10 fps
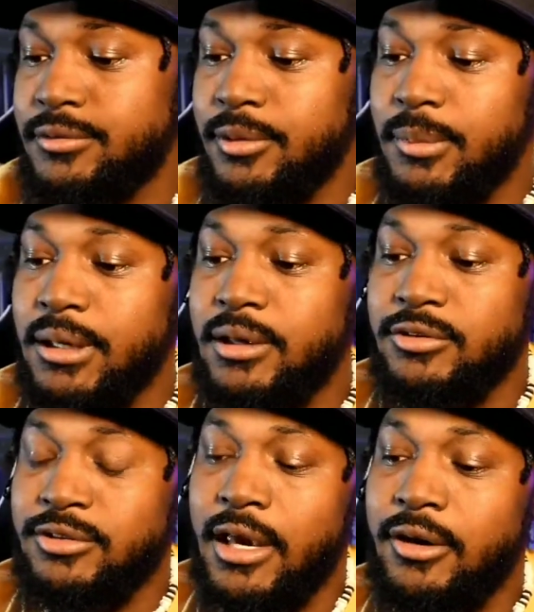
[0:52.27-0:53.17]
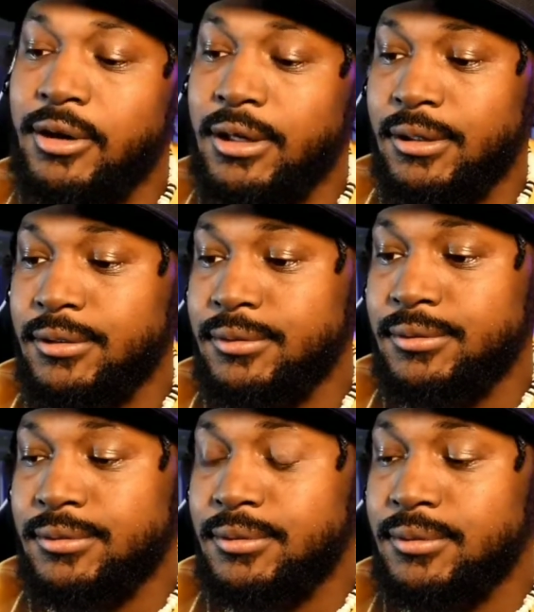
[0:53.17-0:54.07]
to me is scary
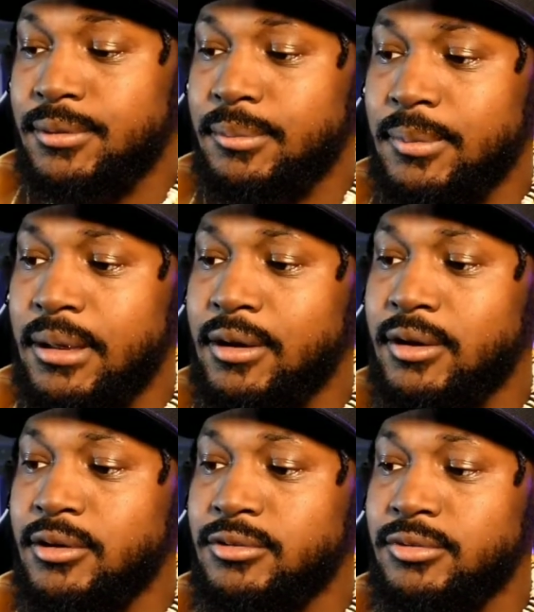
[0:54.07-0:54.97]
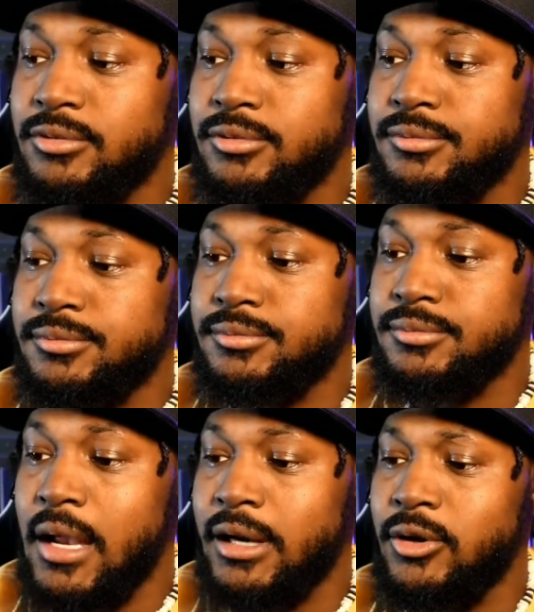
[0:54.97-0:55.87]
because
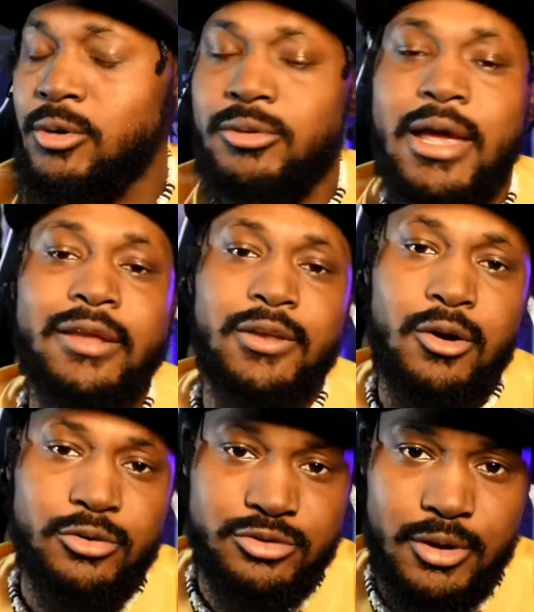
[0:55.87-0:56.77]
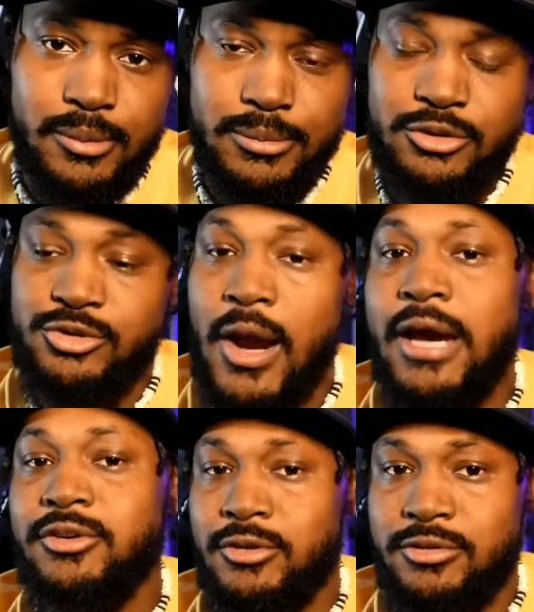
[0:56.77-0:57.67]
I know that there are some
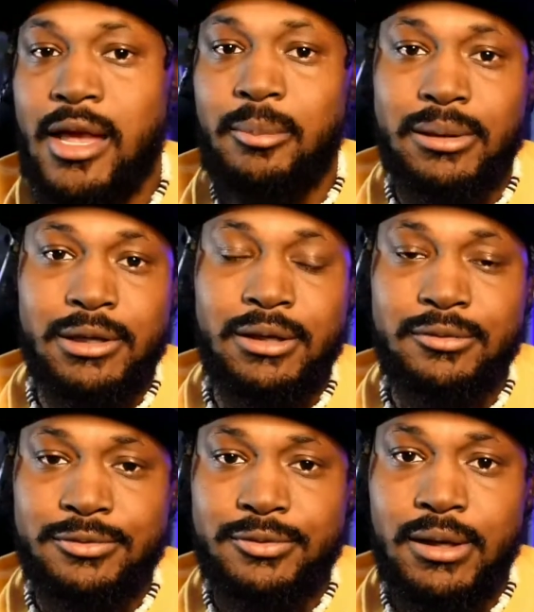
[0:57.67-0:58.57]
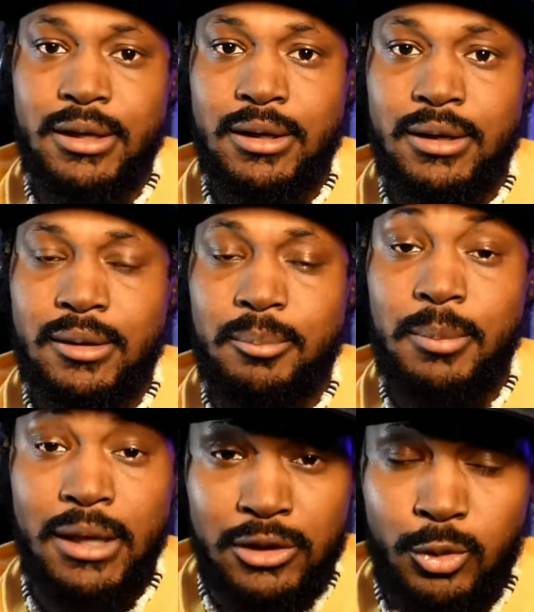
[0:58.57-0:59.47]
detractors that believe
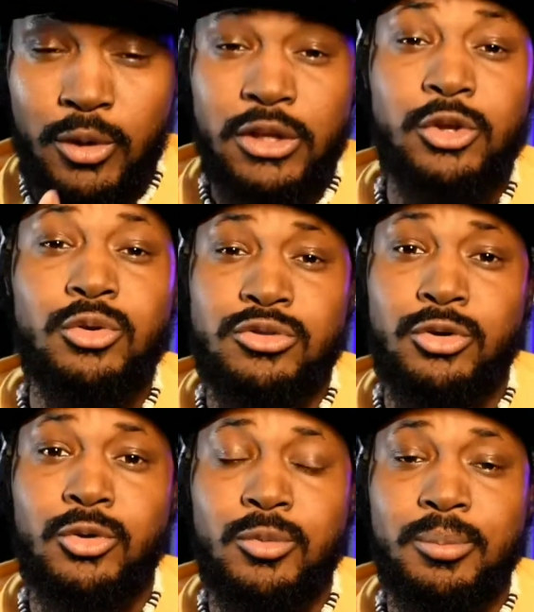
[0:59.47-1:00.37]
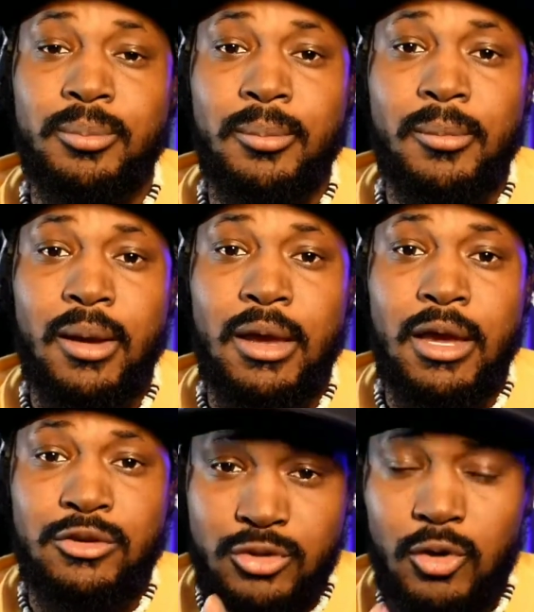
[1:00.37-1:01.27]
me doing YouTube
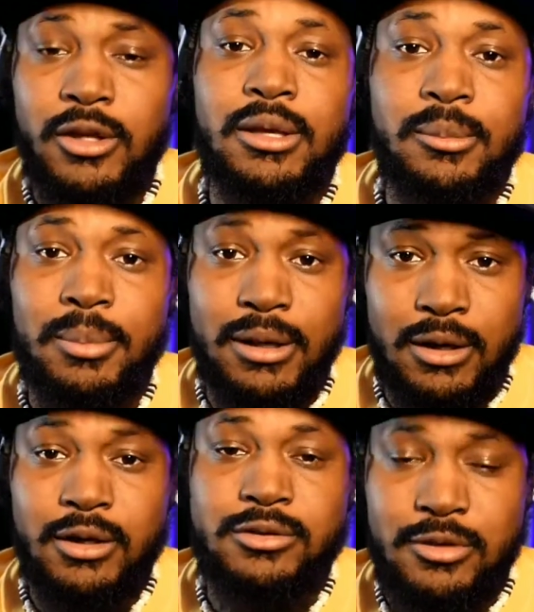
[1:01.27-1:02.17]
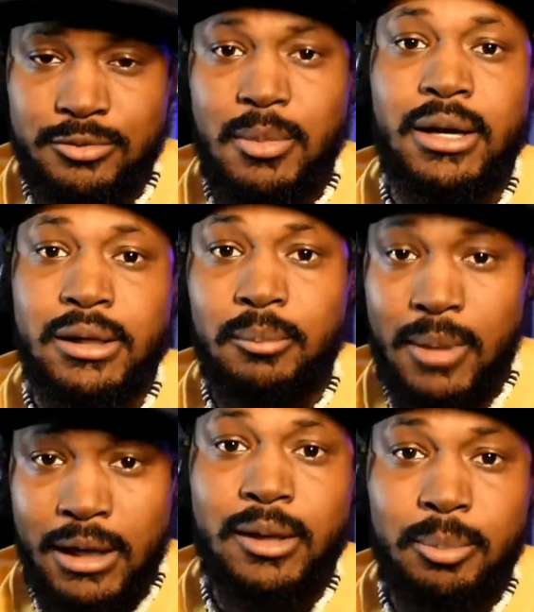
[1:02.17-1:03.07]
is only because of money.
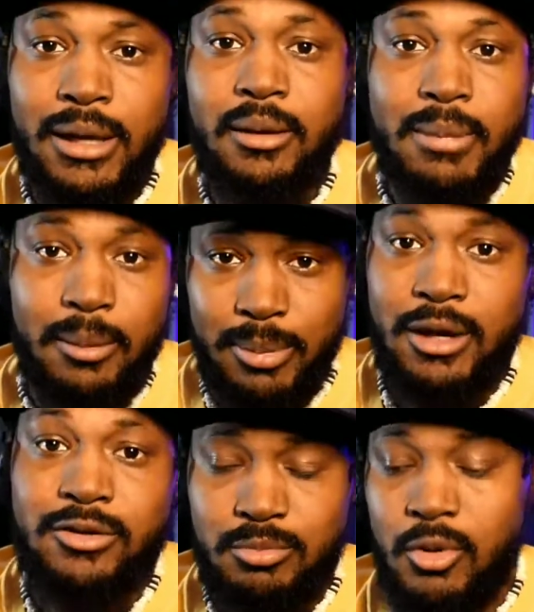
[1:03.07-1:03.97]
Money being my biggest